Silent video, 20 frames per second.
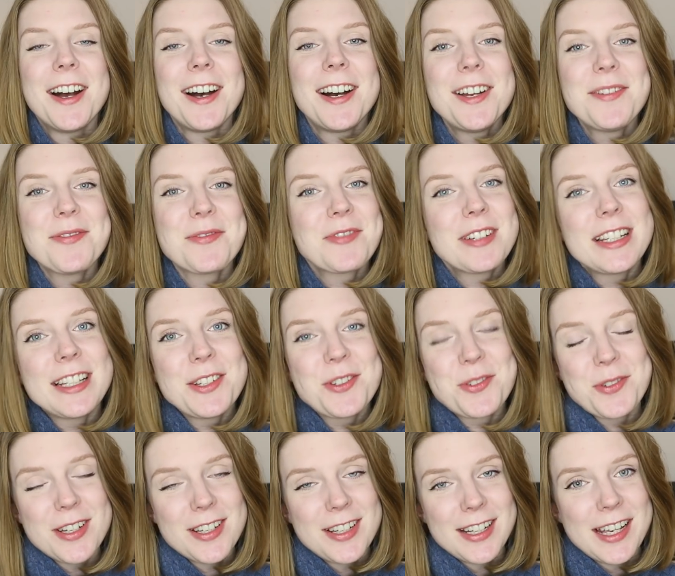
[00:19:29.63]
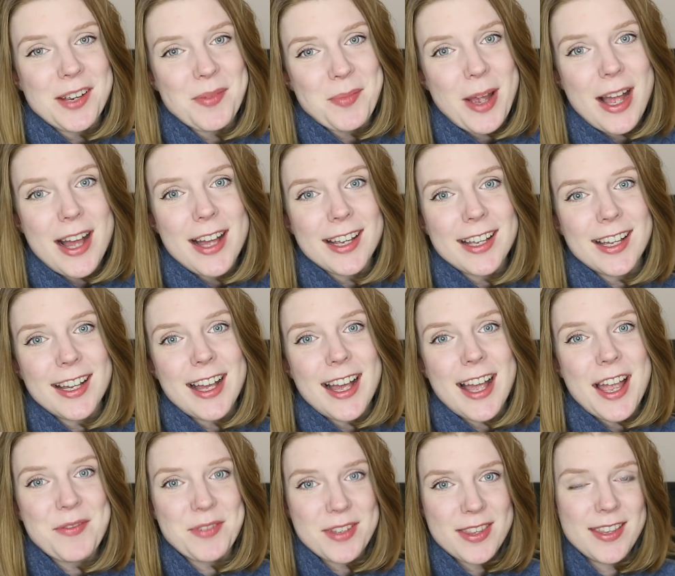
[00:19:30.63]
I've really enjoyed looking back at
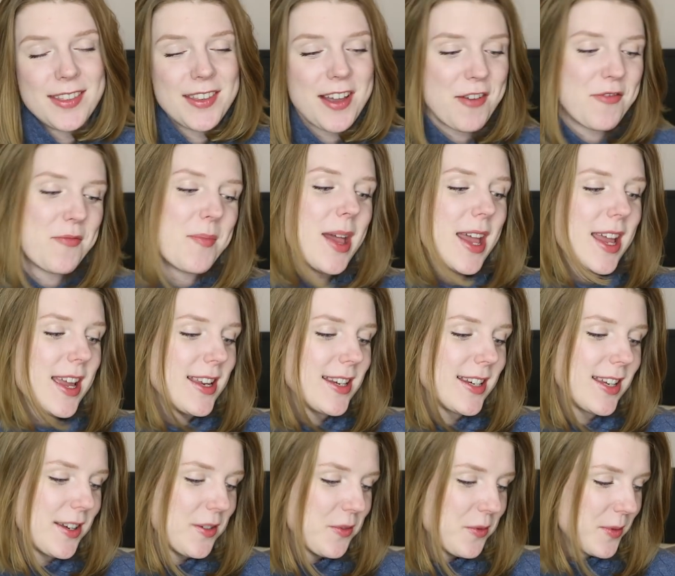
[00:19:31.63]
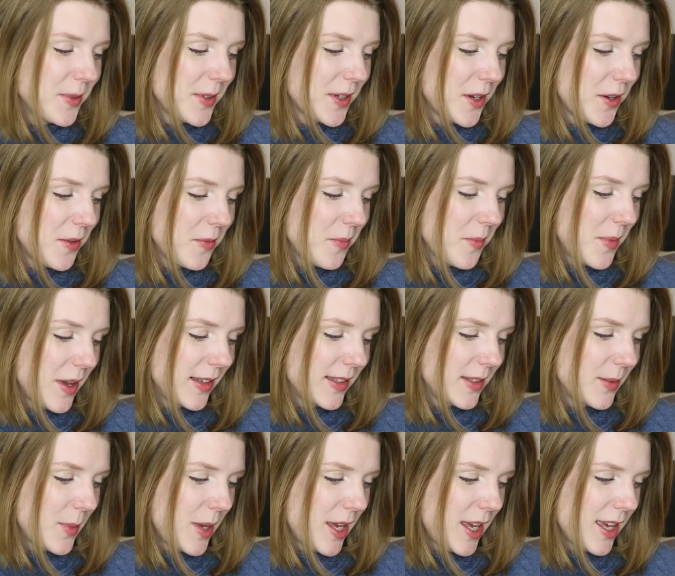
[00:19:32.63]
everything that I've made. It also
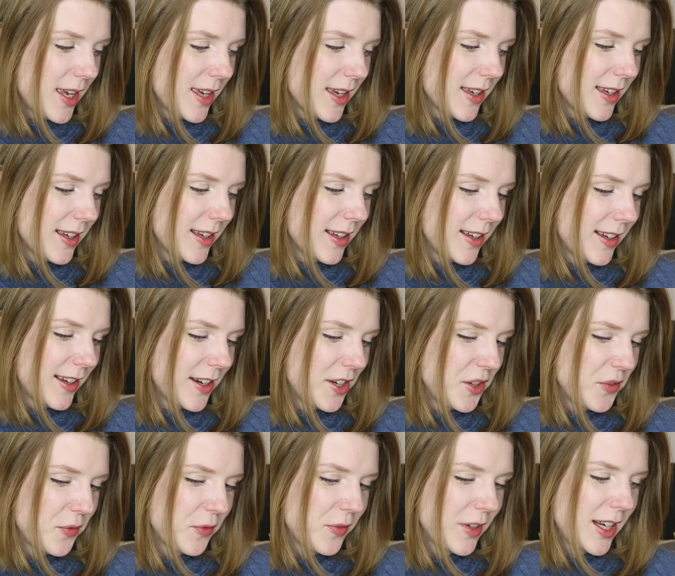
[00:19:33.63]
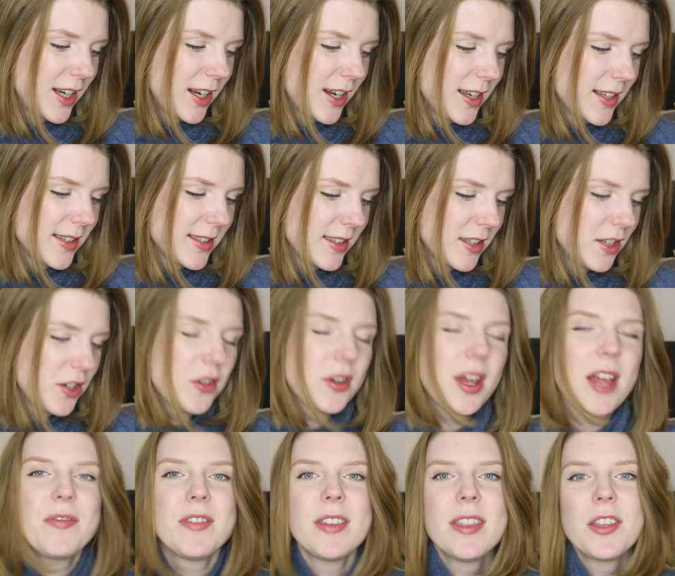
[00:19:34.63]
makes me kind of realise, you know,
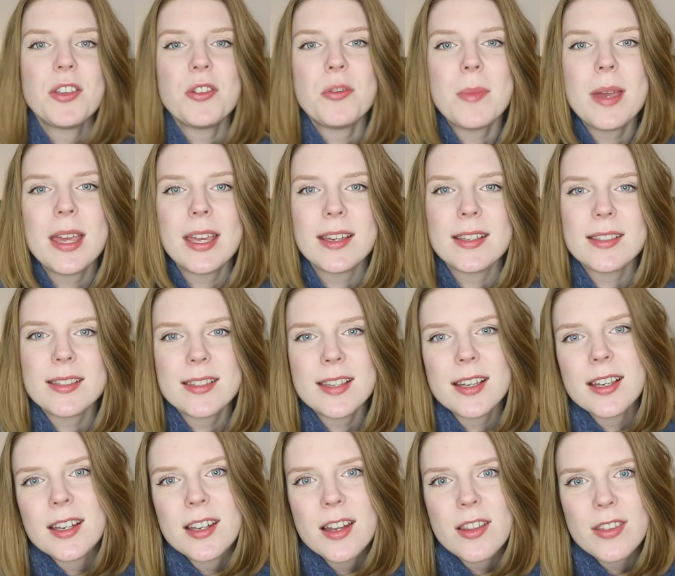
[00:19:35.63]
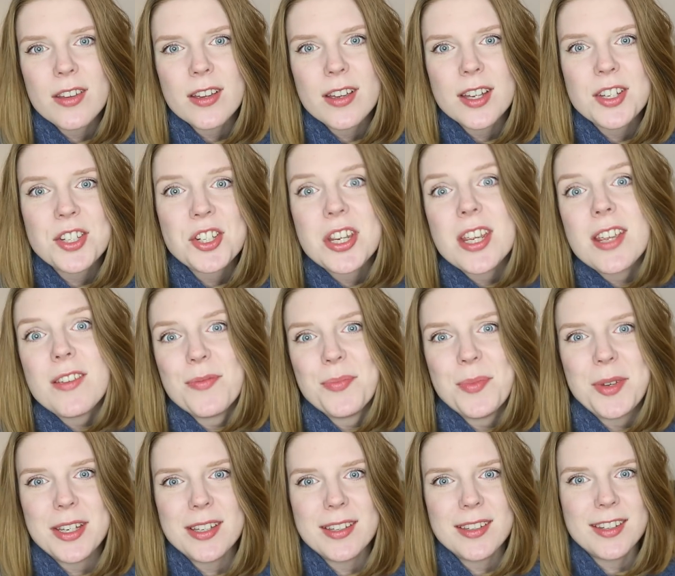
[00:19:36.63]
everything you make is like another
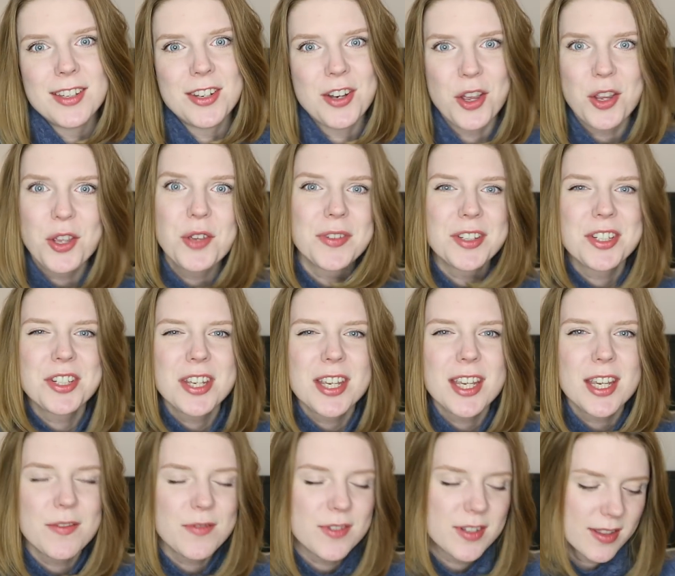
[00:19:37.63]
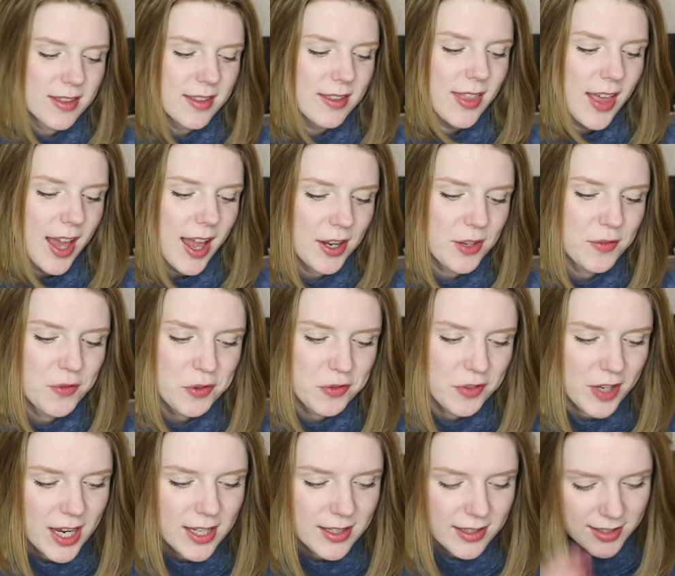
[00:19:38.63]
achievement, you know, you've achieved that, you've
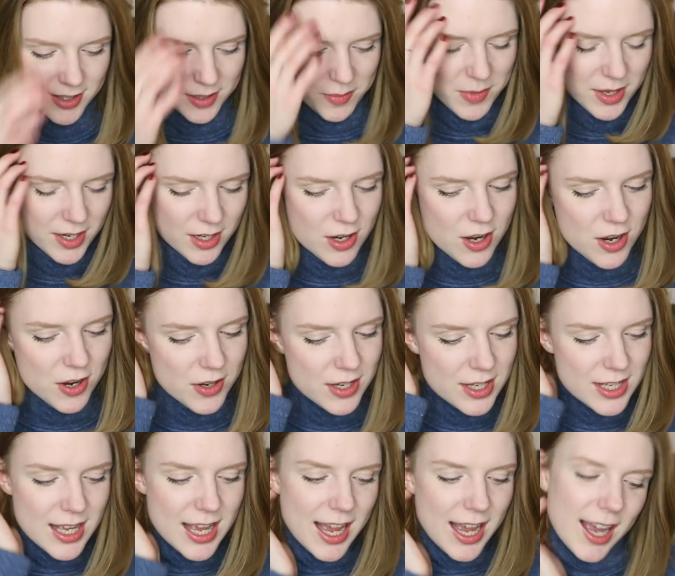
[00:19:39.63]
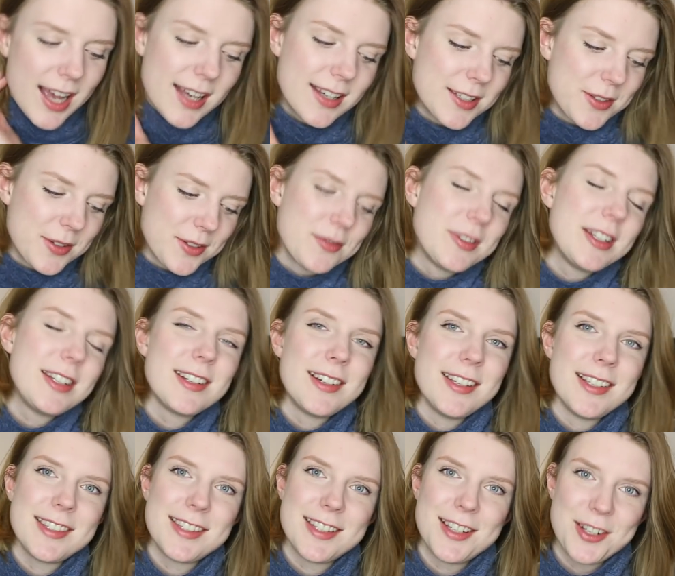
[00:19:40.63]
created something new. And so it's really
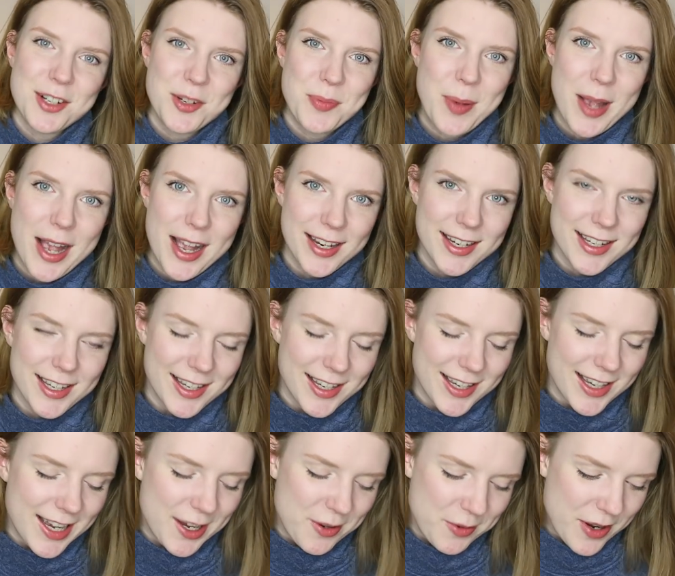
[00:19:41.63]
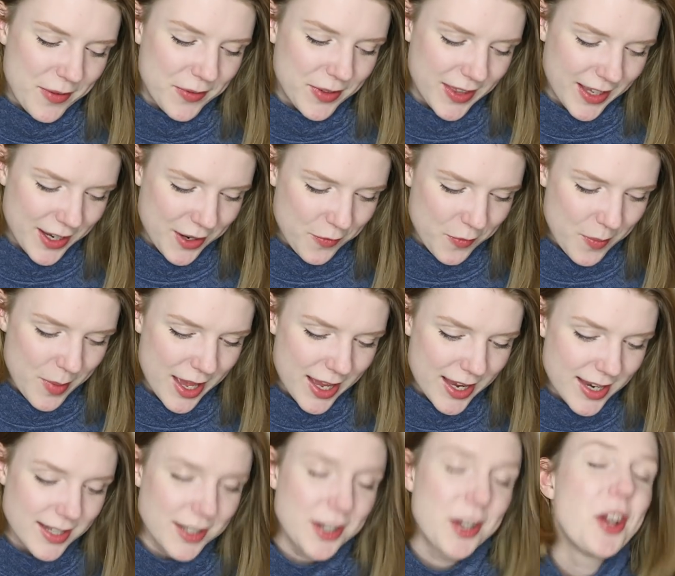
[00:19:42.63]
nice to look back everything I've
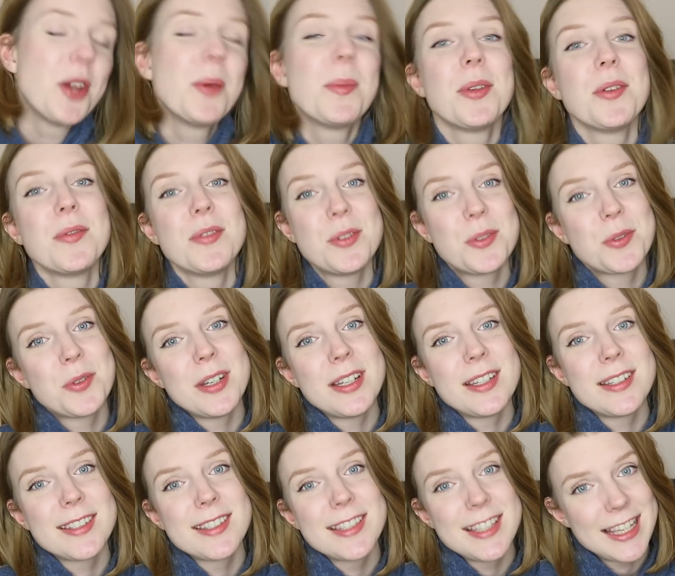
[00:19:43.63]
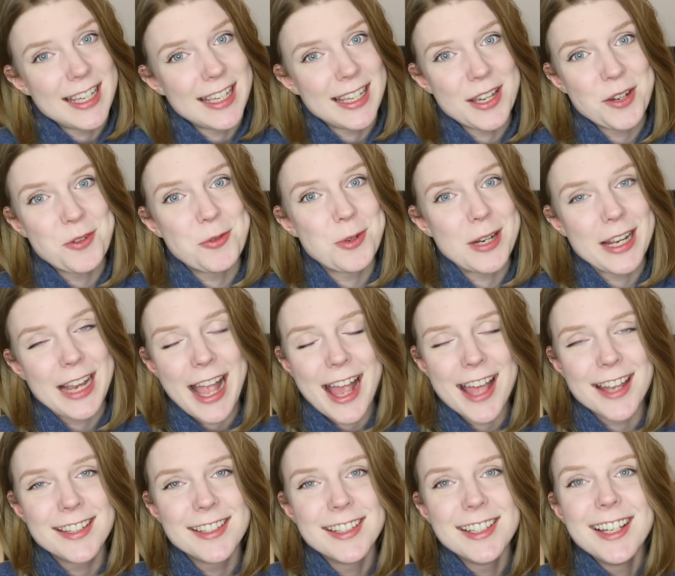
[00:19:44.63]
made. I hope that you enjoyed seeing it all
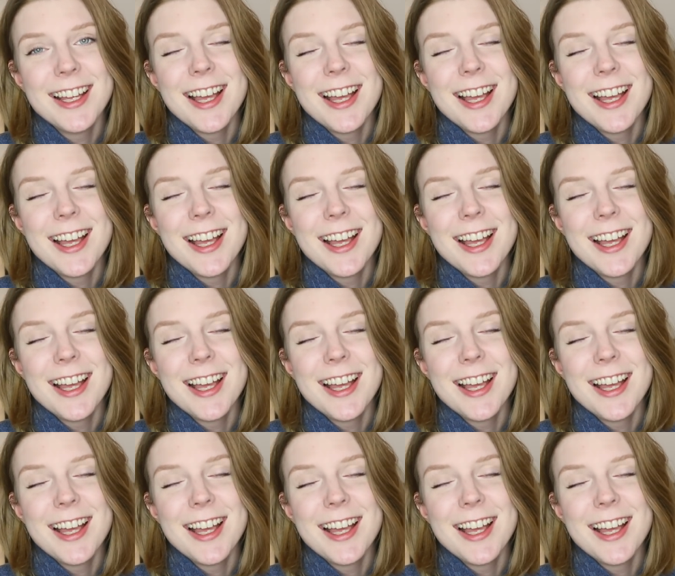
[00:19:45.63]
again.